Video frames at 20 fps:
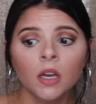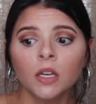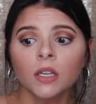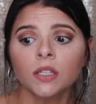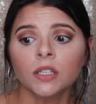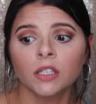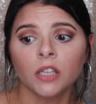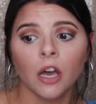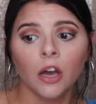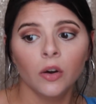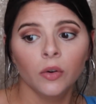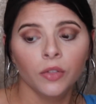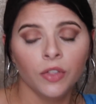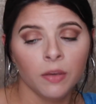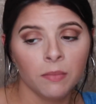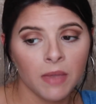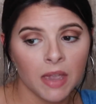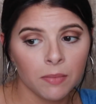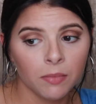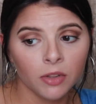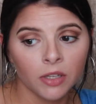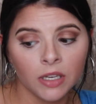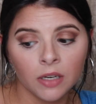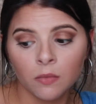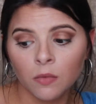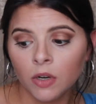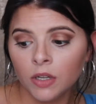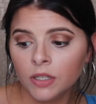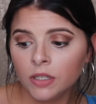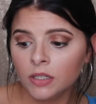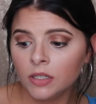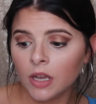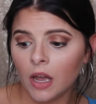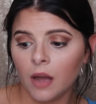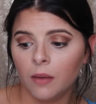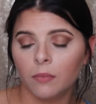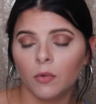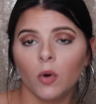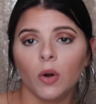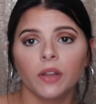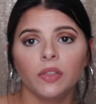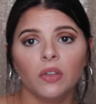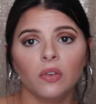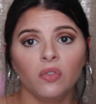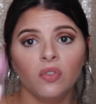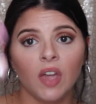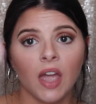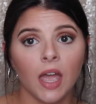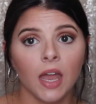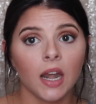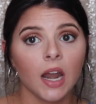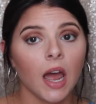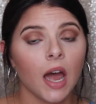So the Maybelline ones, I'm quite the fan.